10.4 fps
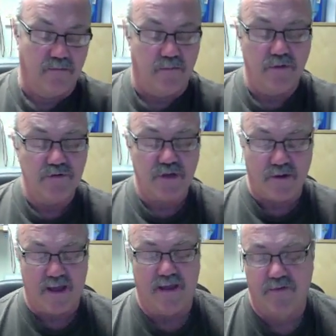We also
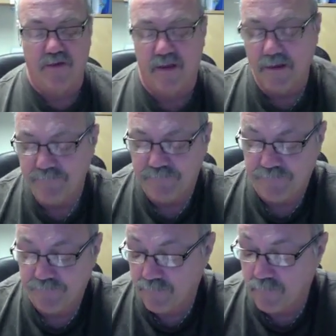have here
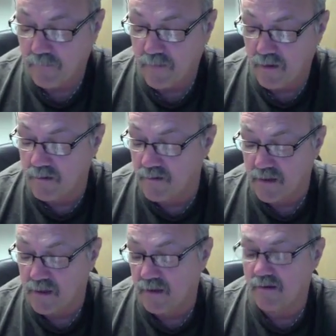
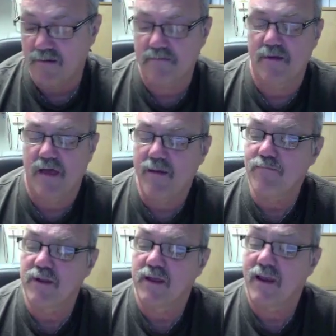the
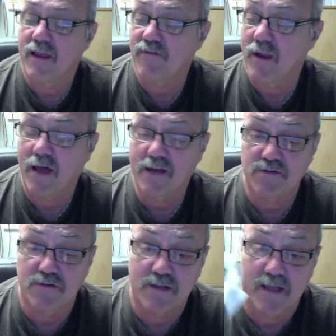
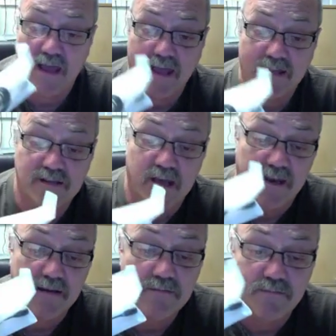MD1100
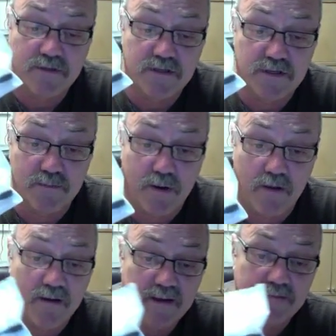antenna, which is
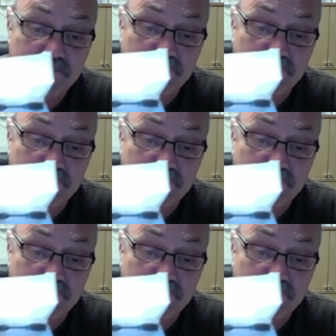supplied.